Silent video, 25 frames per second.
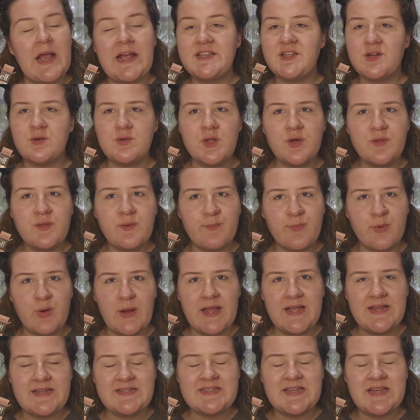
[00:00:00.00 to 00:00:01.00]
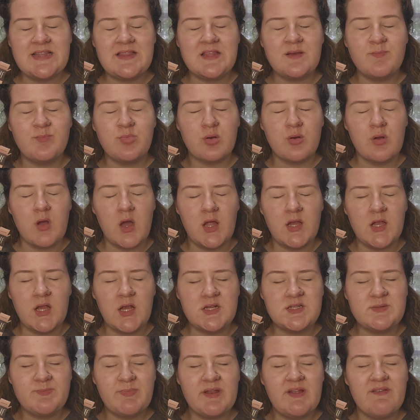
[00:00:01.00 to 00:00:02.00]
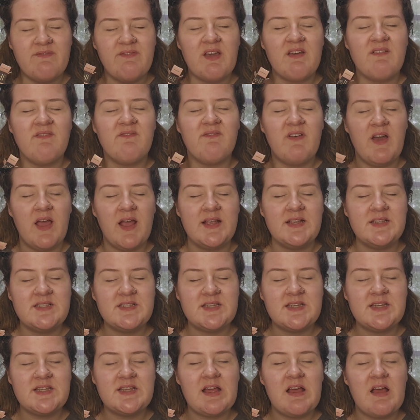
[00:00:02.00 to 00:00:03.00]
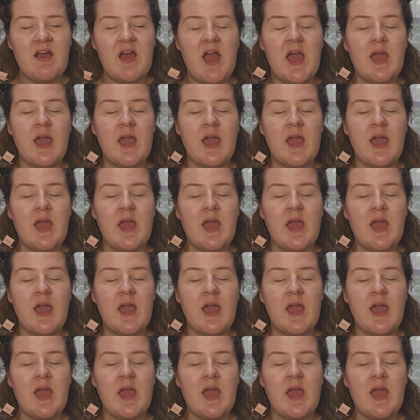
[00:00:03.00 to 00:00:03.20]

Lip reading: I don't know the brand and the product, but if I find it,